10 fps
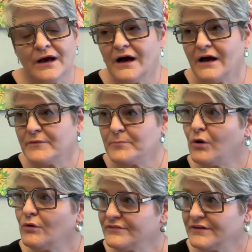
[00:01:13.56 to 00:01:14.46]
The
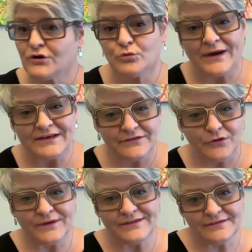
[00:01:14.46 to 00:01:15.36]
polls and
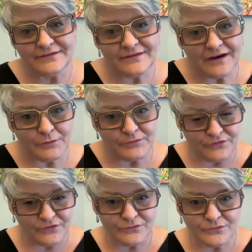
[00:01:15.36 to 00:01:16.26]
quizzes I would
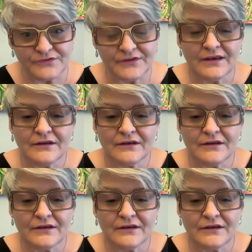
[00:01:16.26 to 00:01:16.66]
use